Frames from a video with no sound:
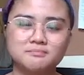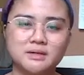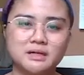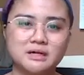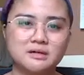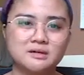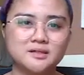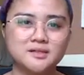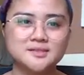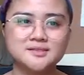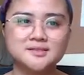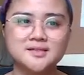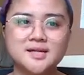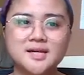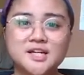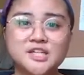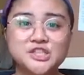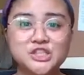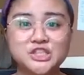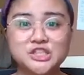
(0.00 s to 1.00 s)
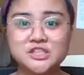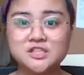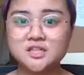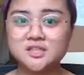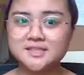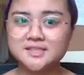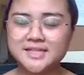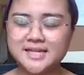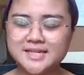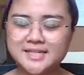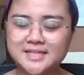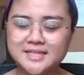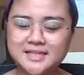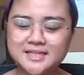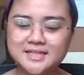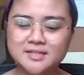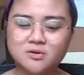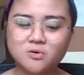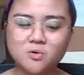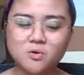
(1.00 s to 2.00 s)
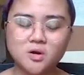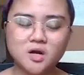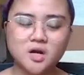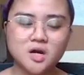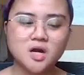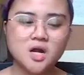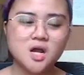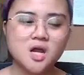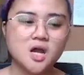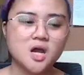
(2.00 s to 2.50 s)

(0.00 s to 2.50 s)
because she's not techie, or